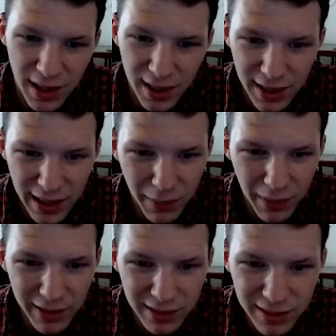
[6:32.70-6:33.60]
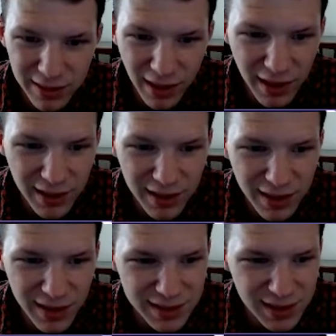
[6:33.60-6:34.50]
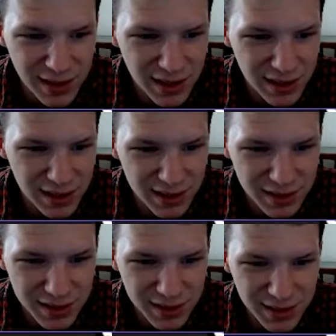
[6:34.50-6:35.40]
Now, I think this is...